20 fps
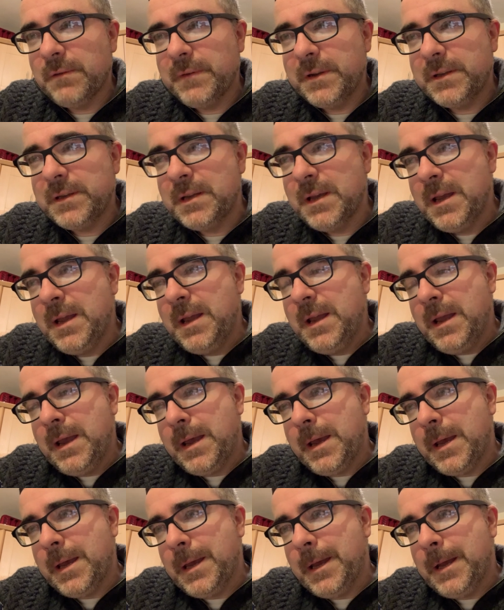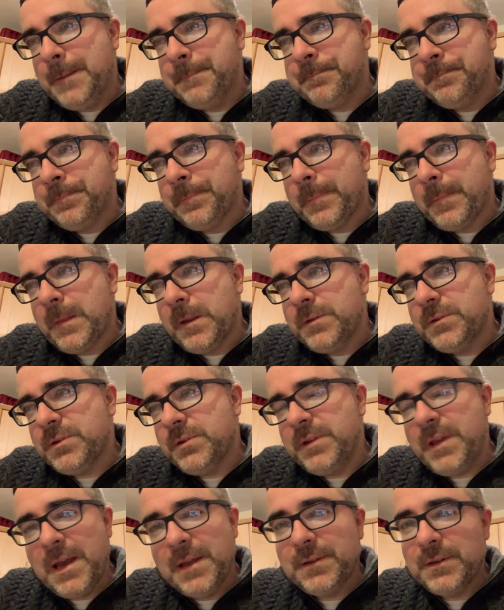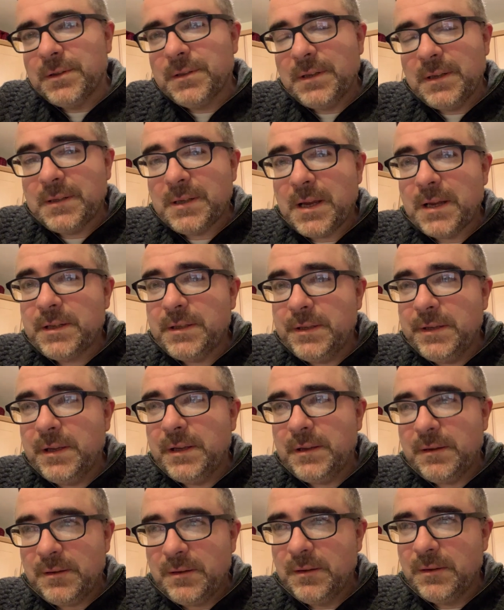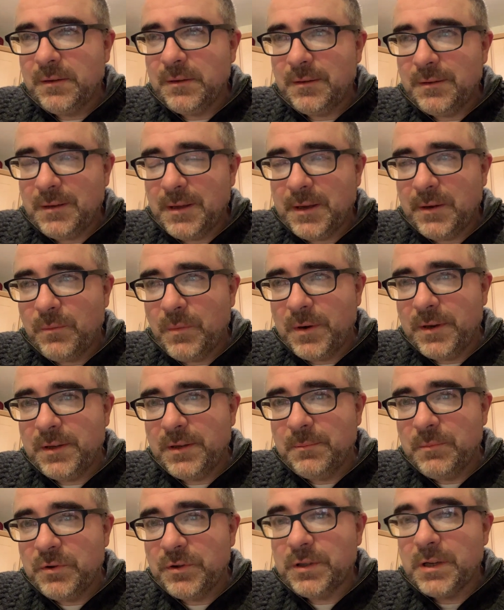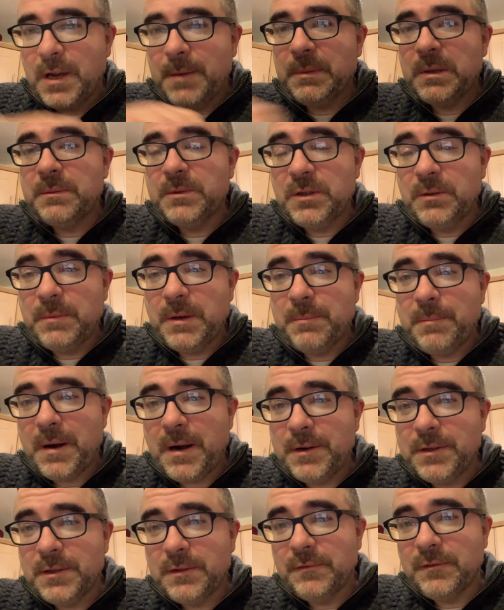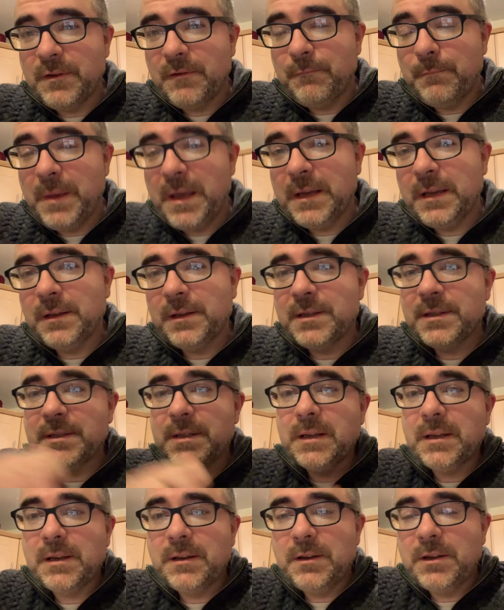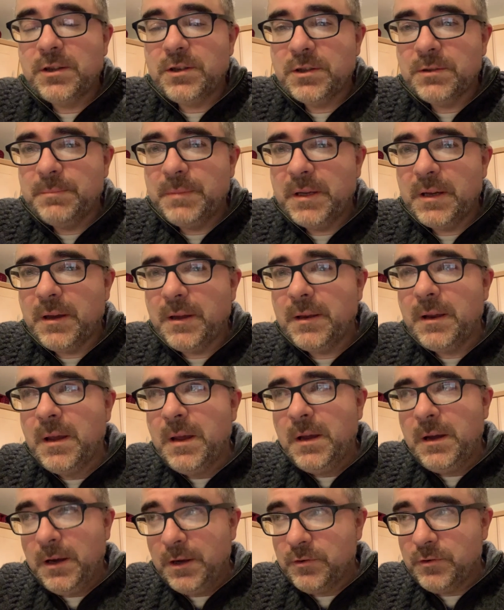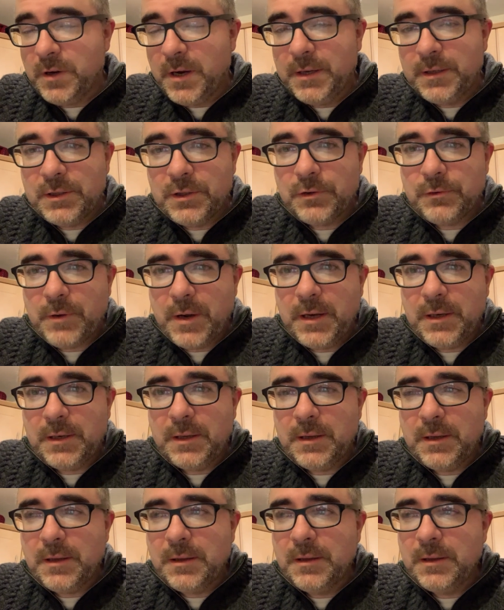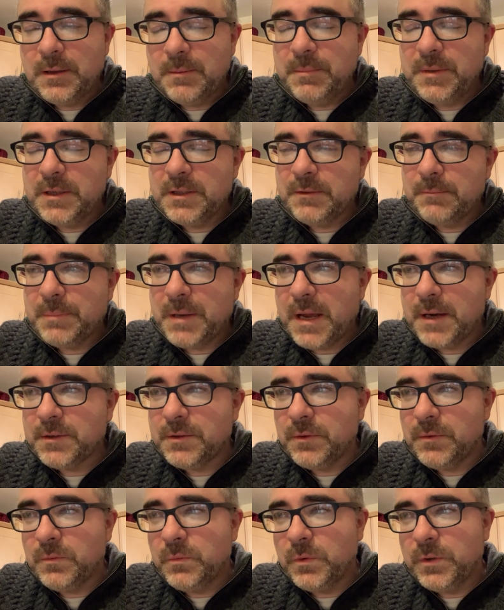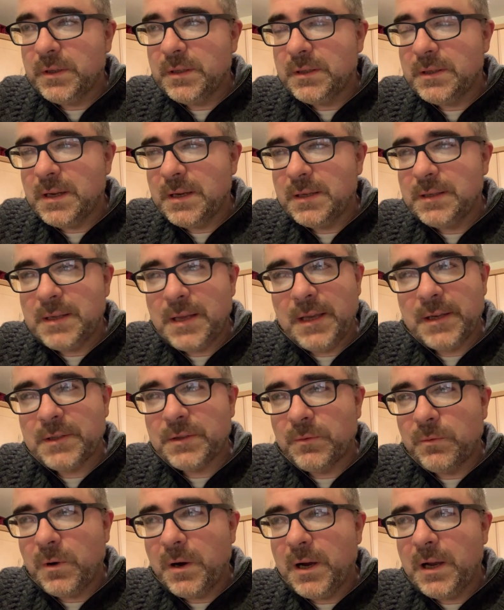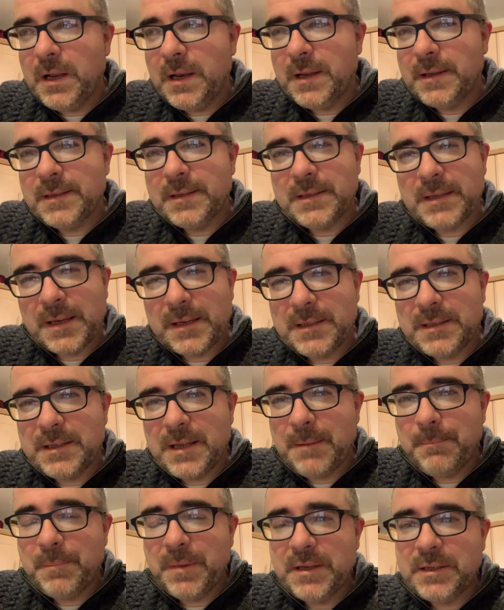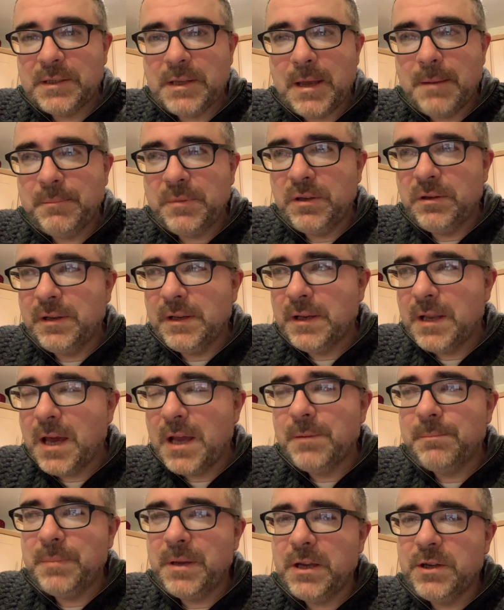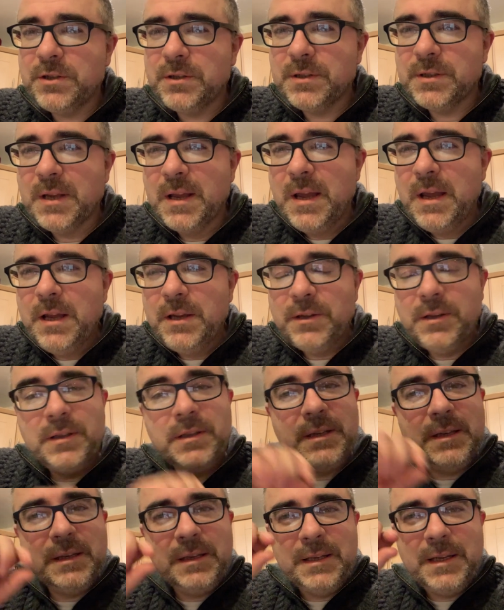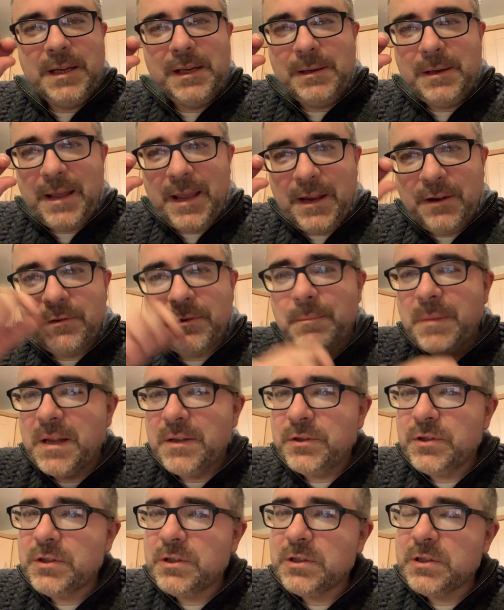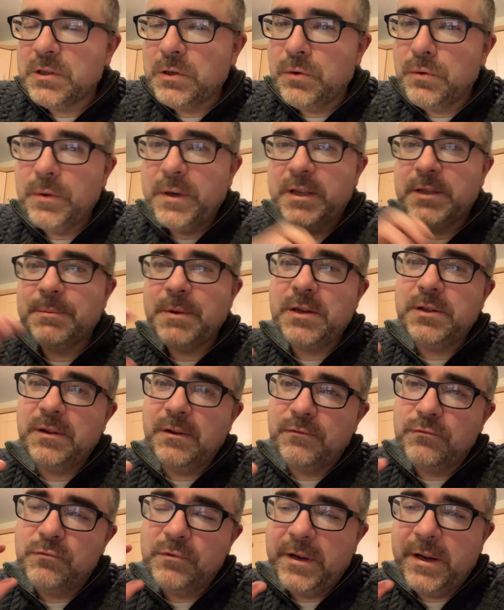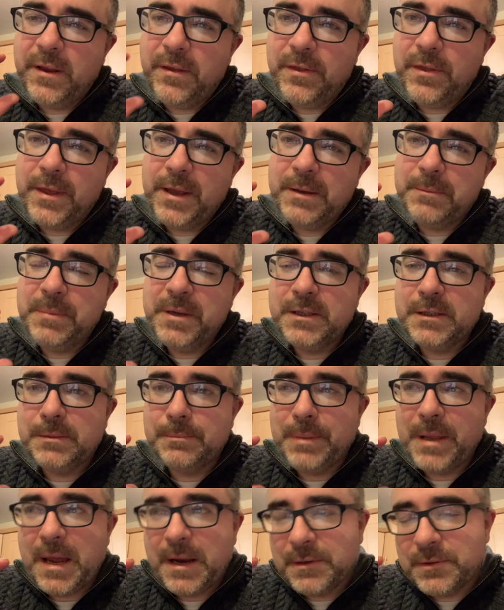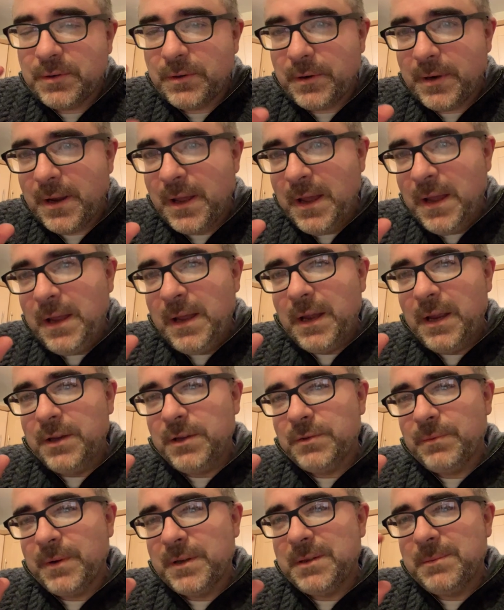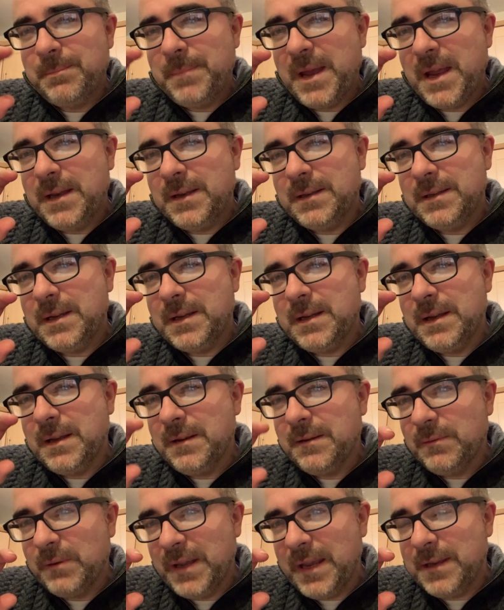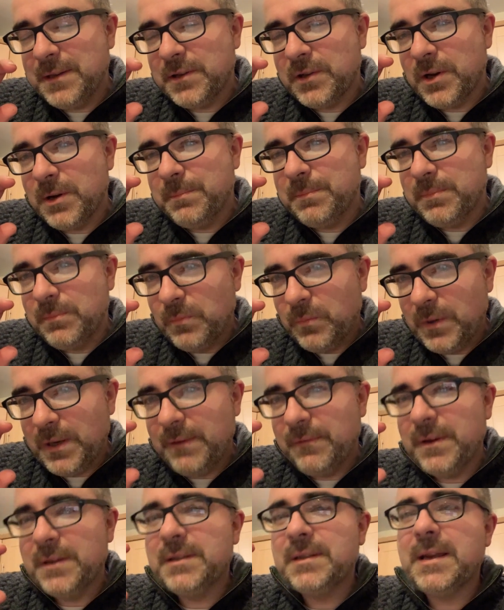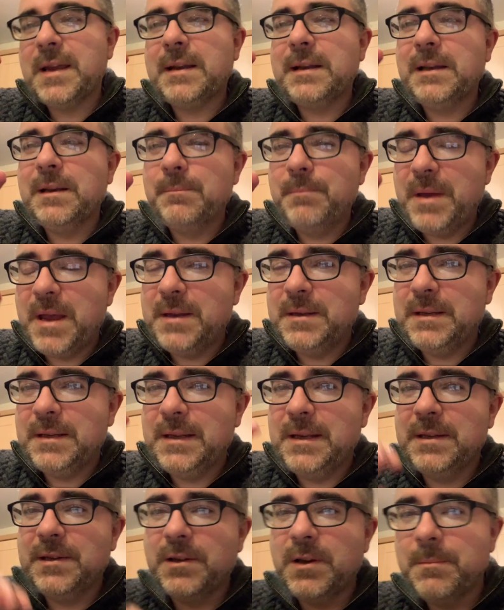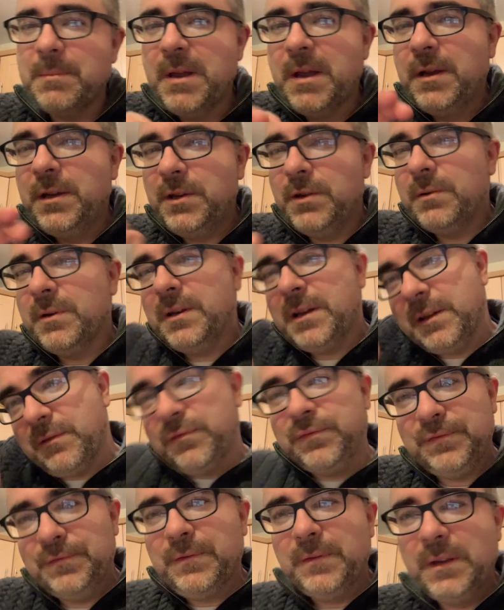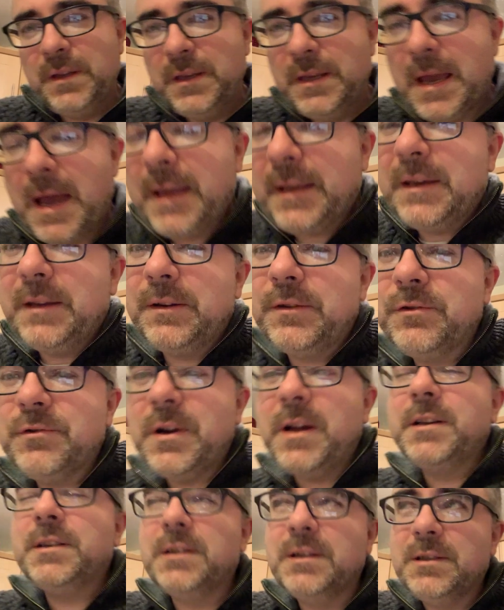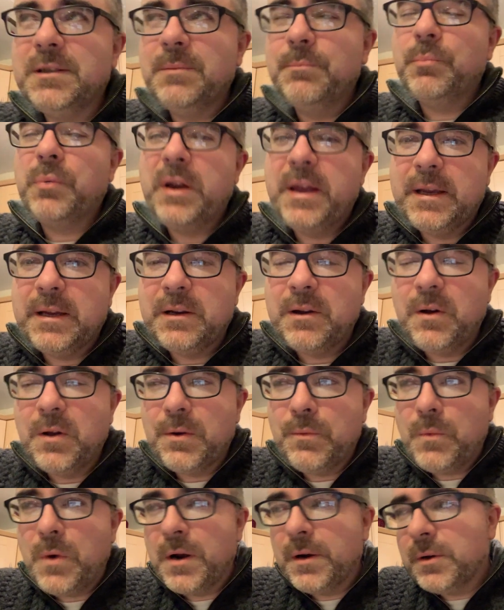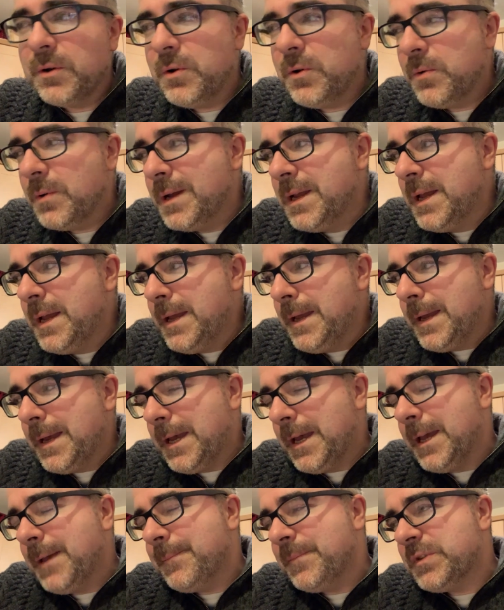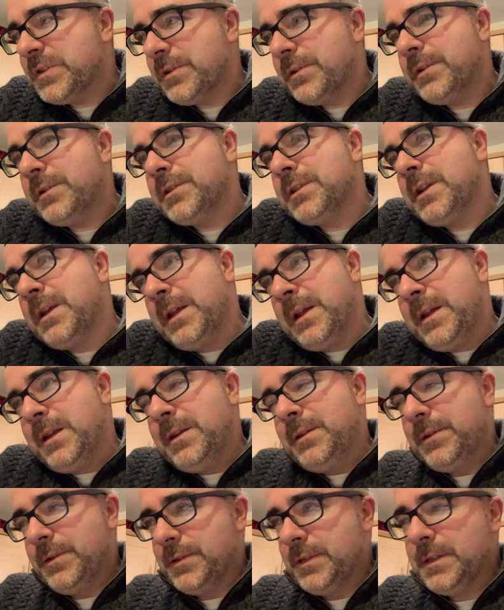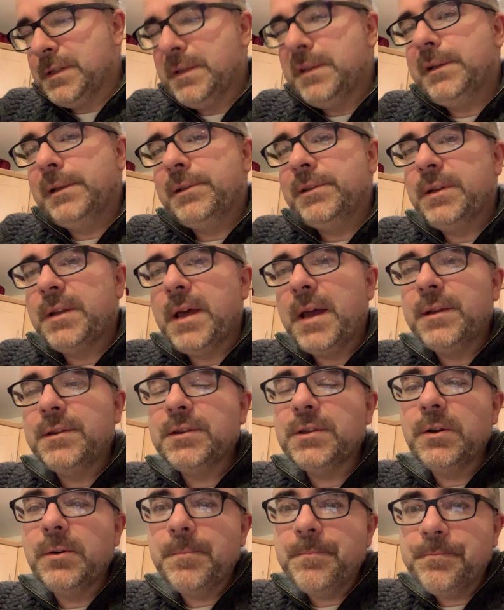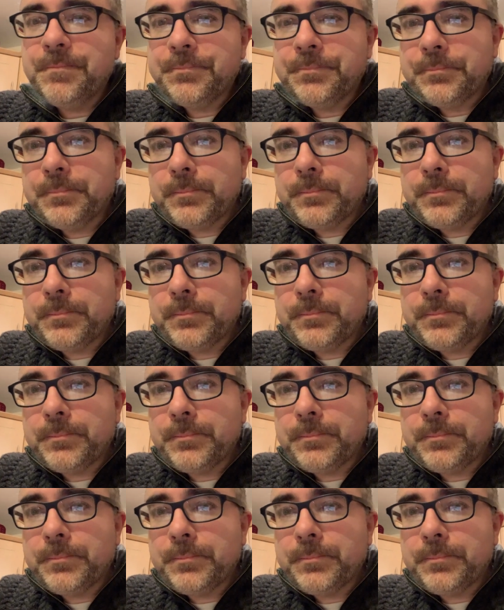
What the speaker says: of it. So yeah, there's actually a like one of the most time consuming parts of making the stick can just be on trying to straighten the piece of blackthorn wood. It and it takes a while, and it's like step by step. You need a lot of patience. You need to do little increments slowly, especially if you have a really thick piece of blackthorn and you just want to bend it, heat it up, leave it settle, bend it, heat it up. You don't want to like yank it and try to break it all in one go. So there's a skill to that. So